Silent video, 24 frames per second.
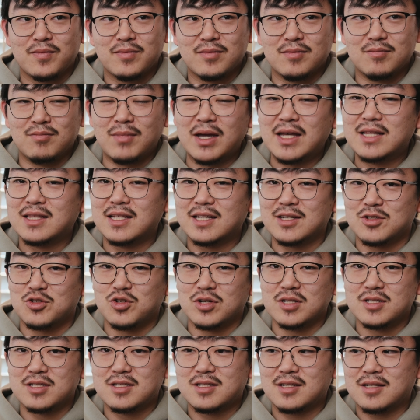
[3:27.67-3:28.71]
mainly
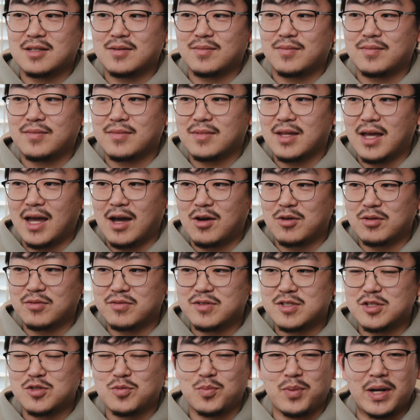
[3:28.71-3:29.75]
just out of
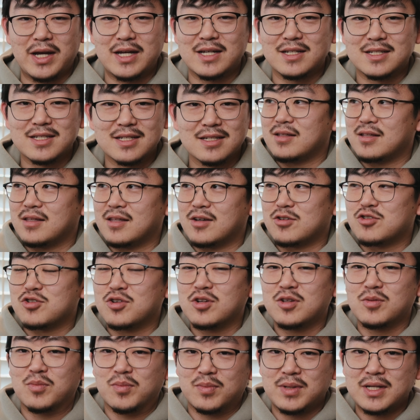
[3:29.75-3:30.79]
spite. There
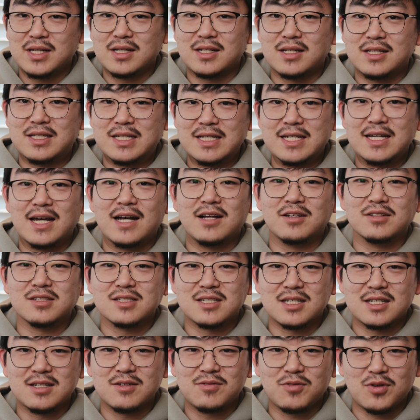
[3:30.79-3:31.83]
shouldn't be
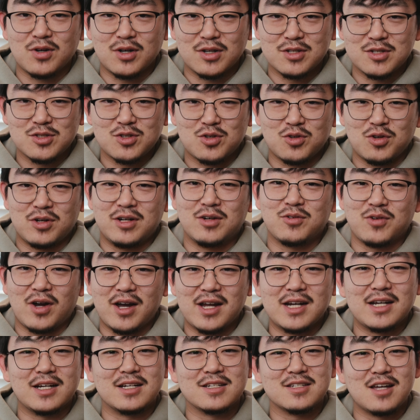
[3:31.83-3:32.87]
DLC for a
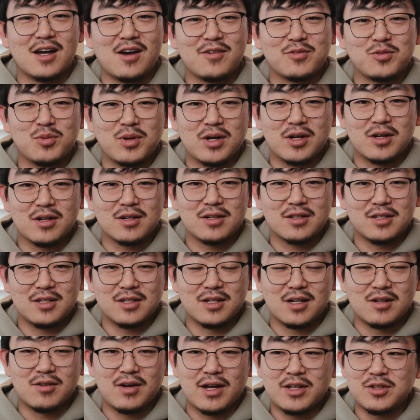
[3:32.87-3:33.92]
screenwriting software,
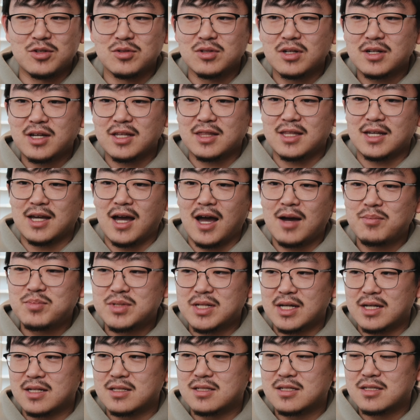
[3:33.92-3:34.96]
and you look at the
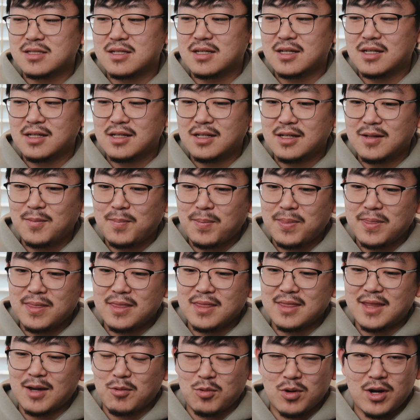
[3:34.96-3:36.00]
updates
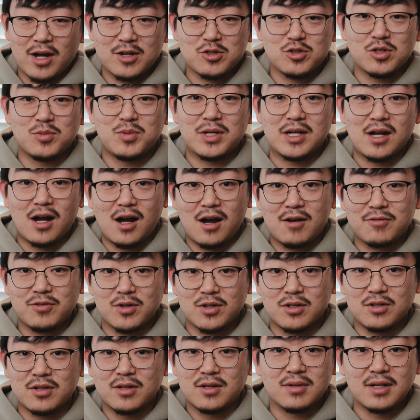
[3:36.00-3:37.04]
that were actually being
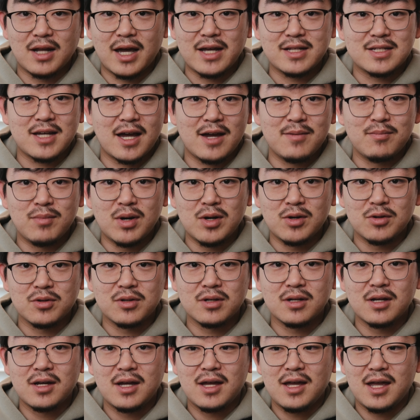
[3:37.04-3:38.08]
offered, nighttime
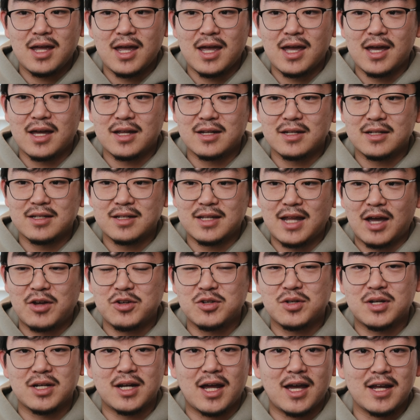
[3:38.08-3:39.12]
mode, and now
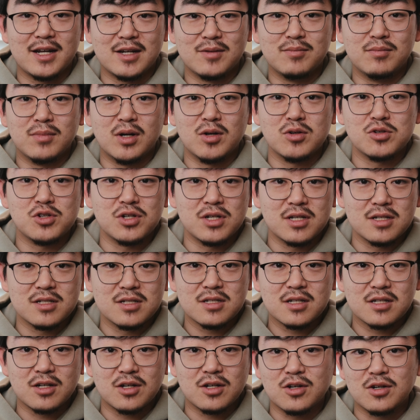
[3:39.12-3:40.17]
you can add emojis
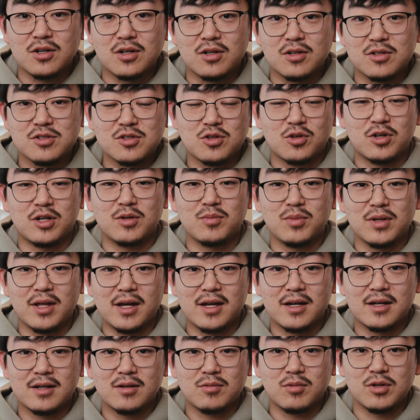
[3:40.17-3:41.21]
to your
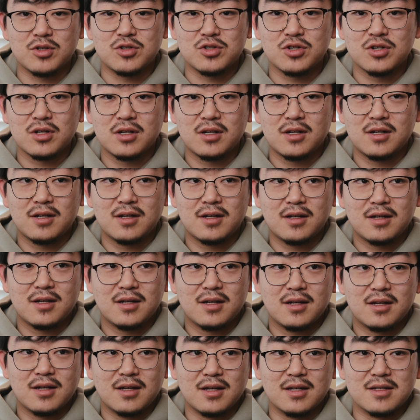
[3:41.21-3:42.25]
screenplay, which
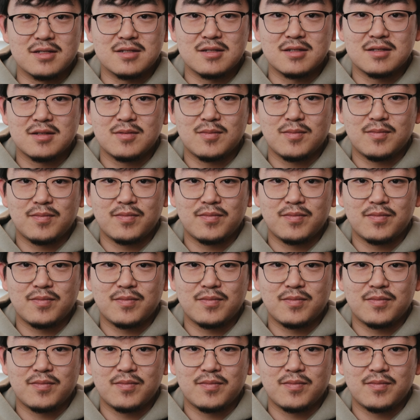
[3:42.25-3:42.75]
is